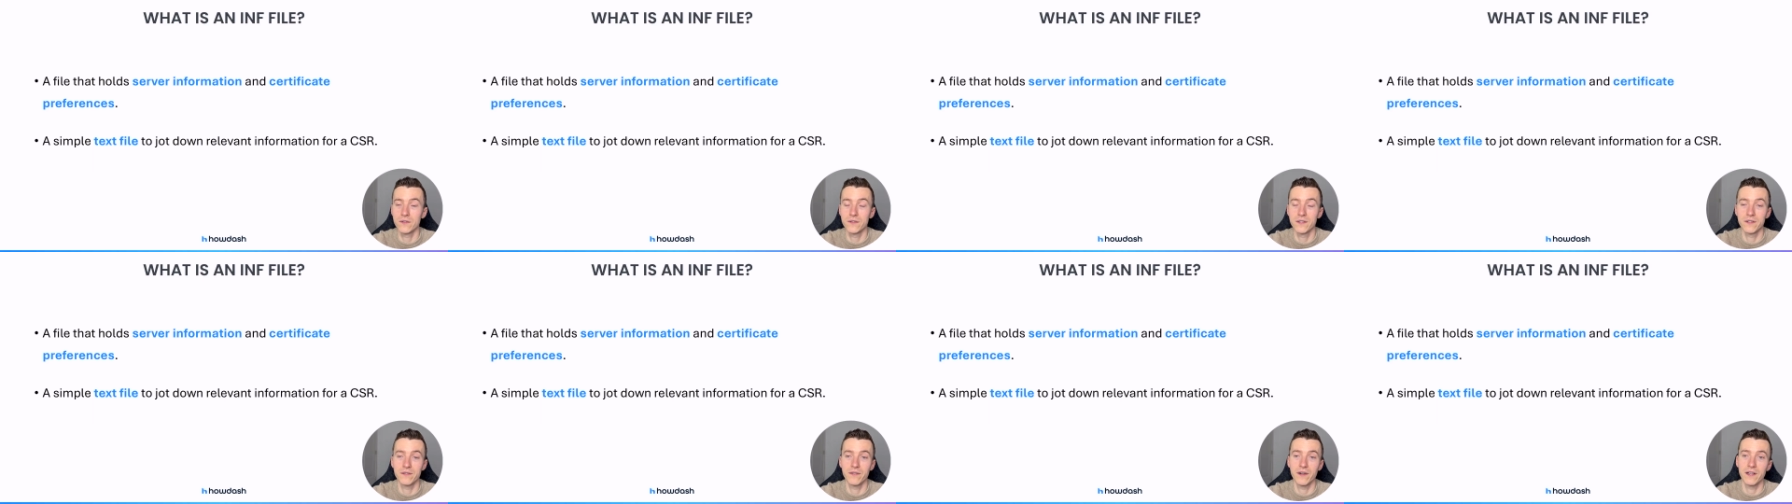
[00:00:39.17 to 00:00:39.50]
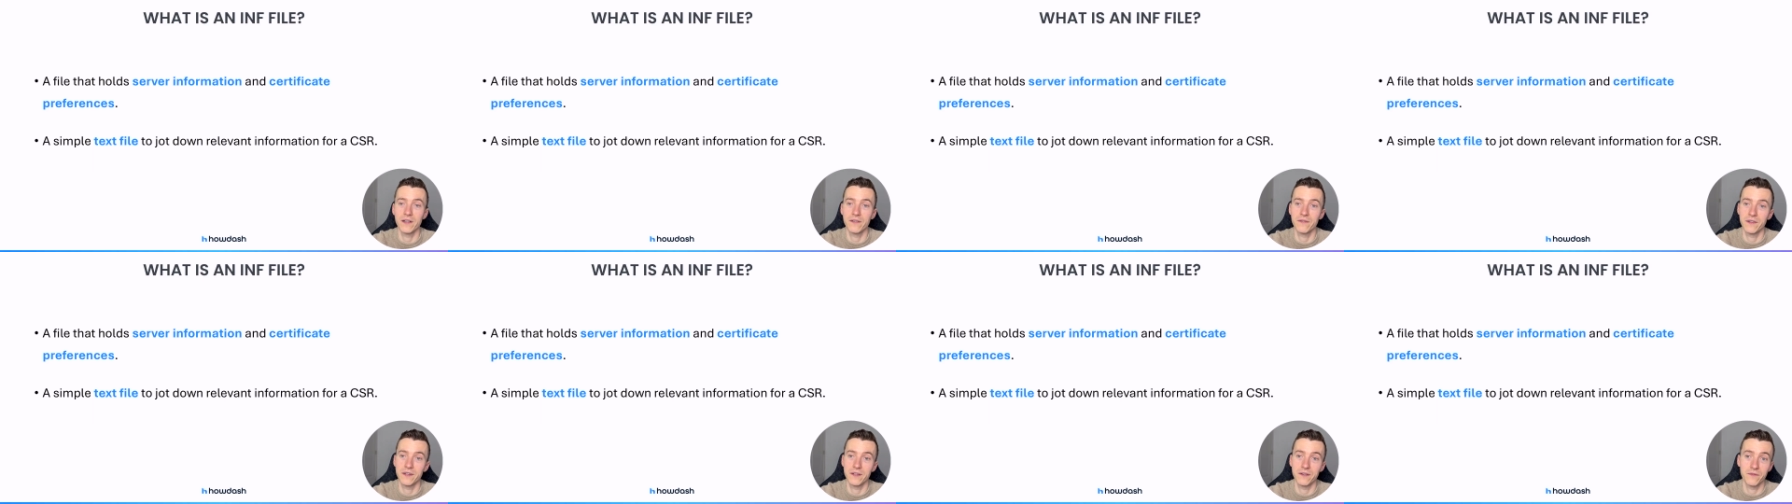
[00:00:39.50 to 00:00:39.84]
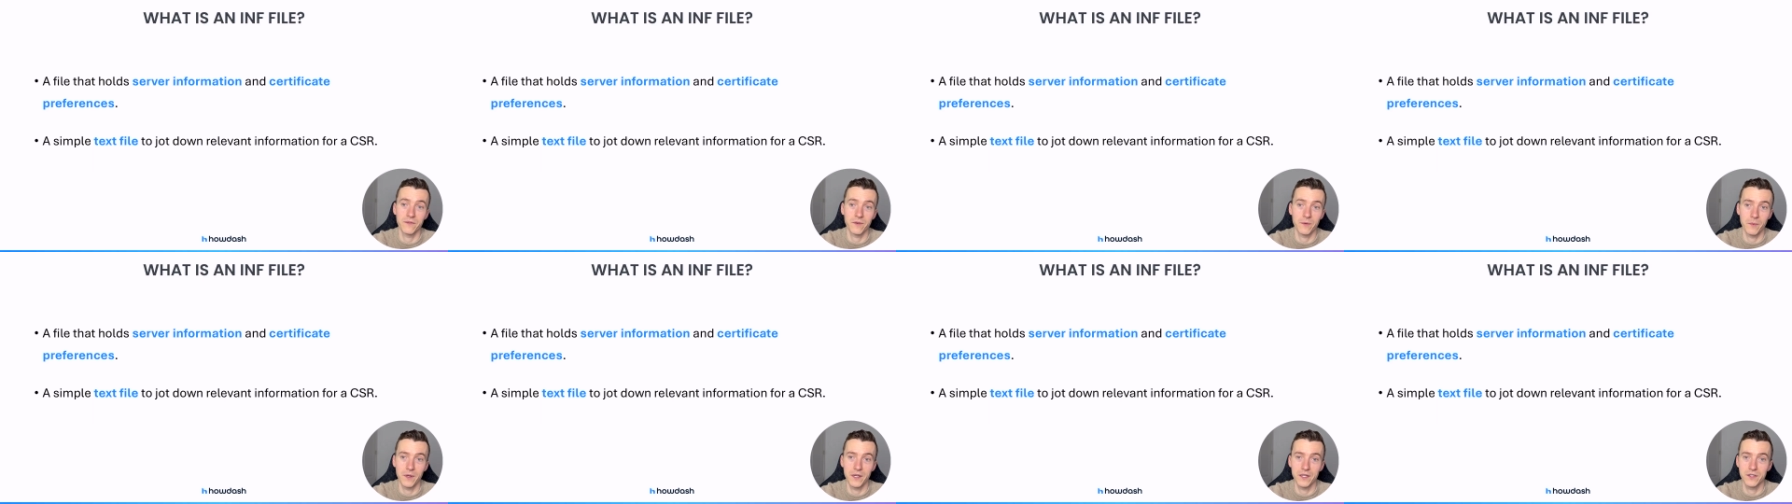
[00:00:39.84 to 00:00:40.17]
the relevant
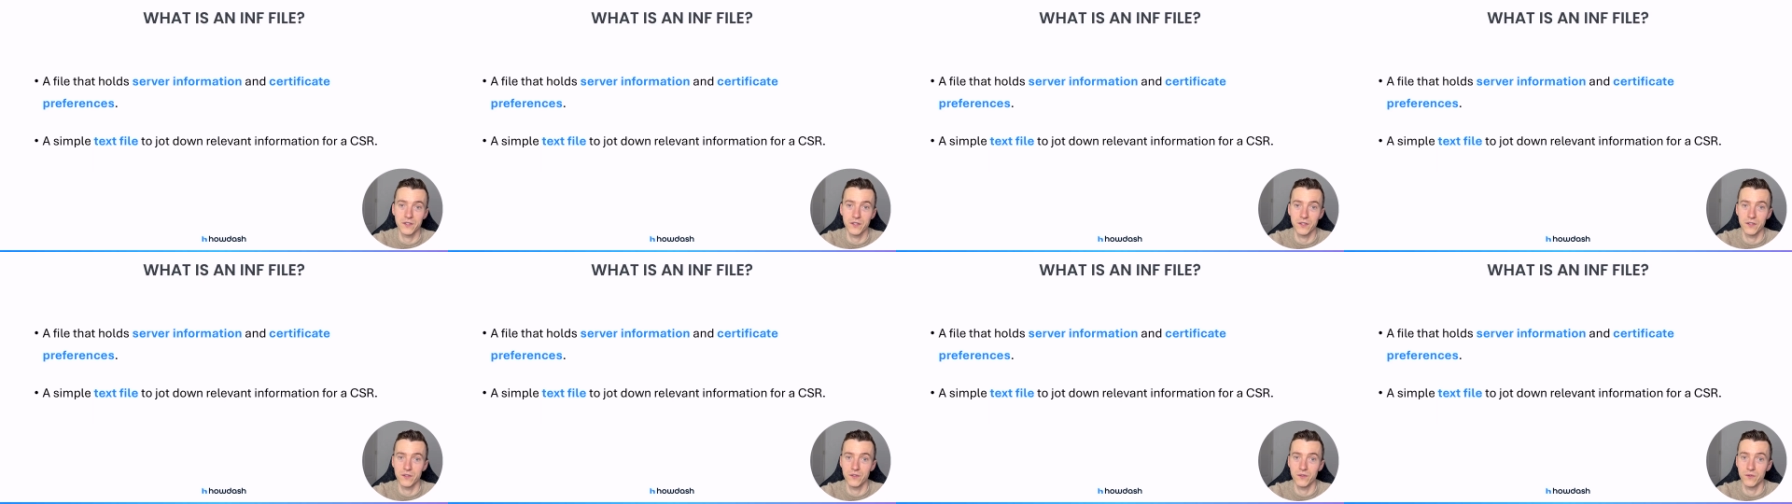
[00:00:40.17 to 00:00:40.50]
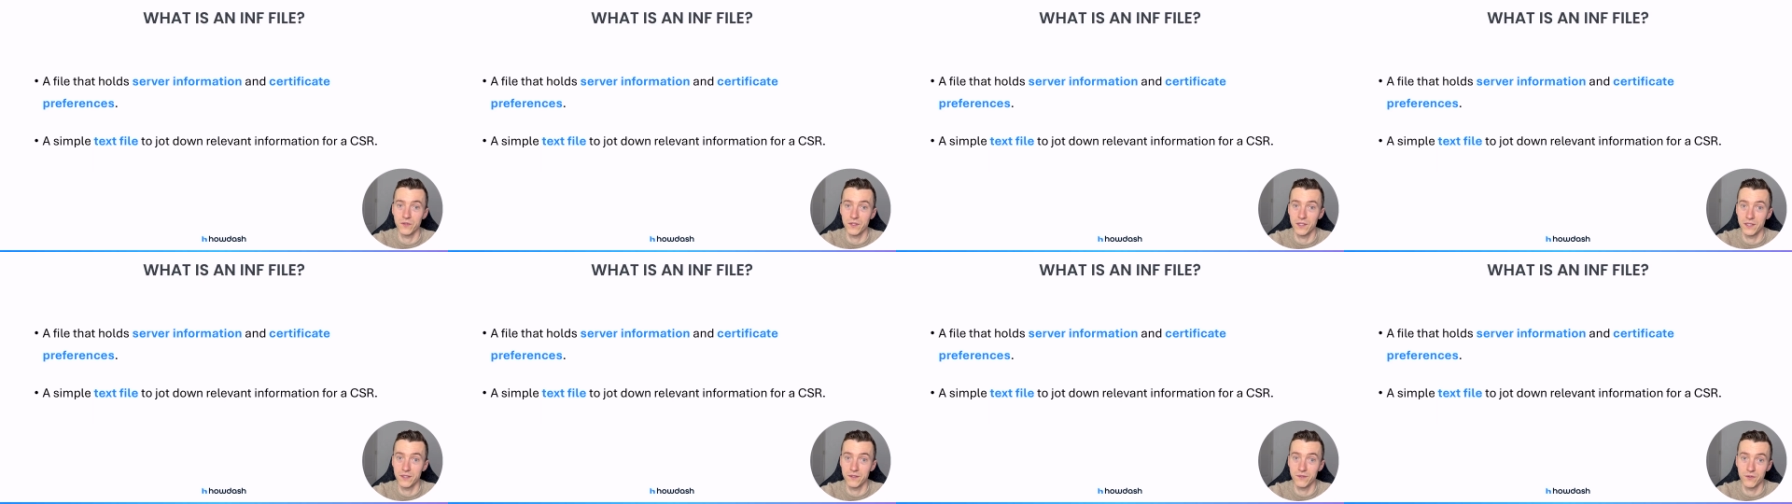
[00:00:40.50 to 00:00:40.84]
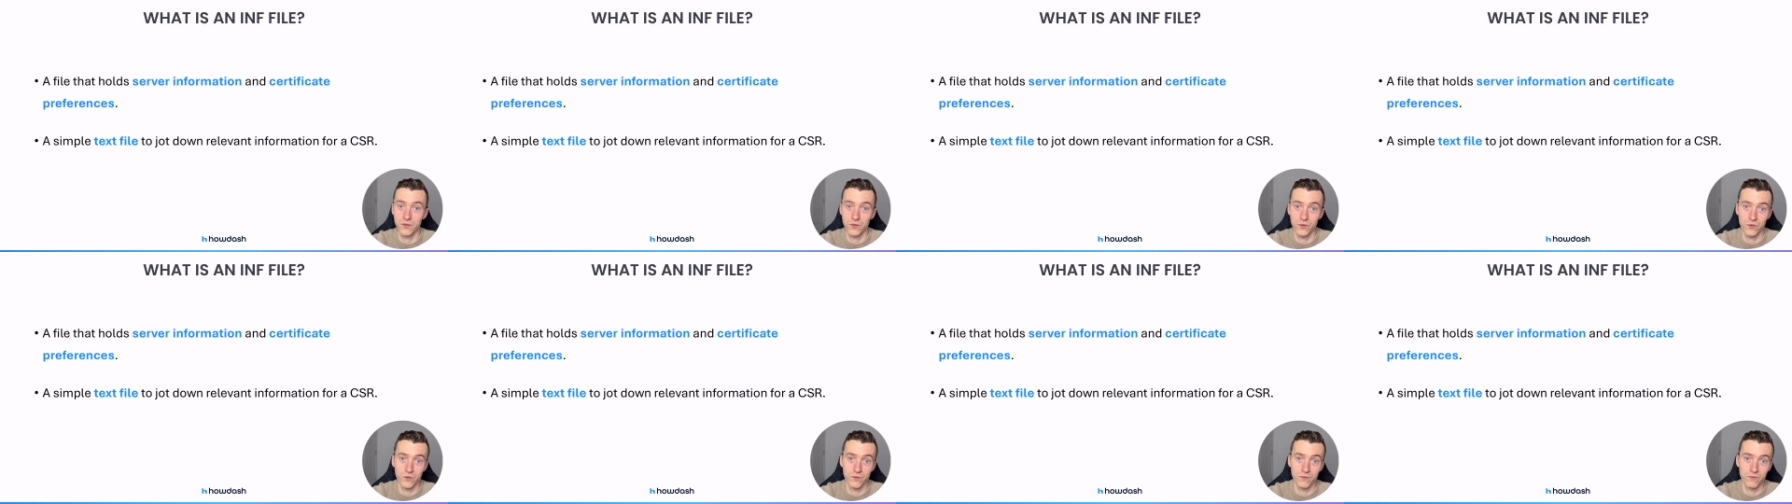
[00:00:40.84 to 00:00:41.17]
information you need
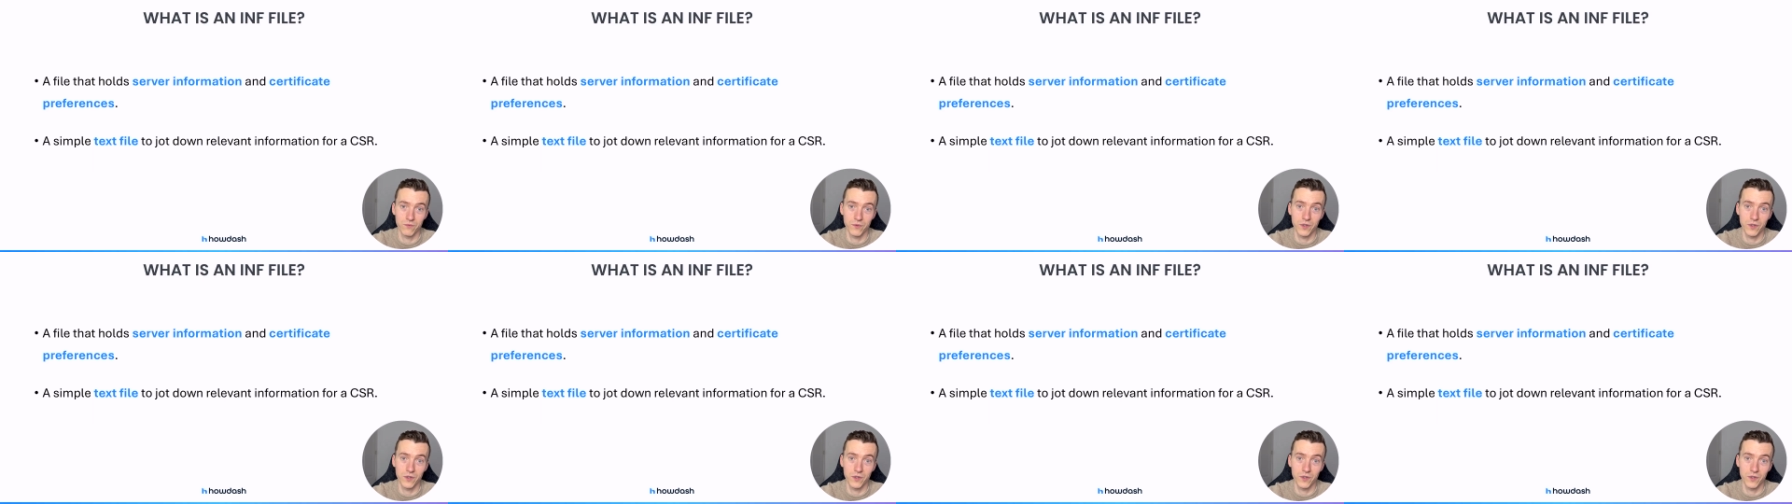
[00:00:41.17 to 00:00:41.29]
to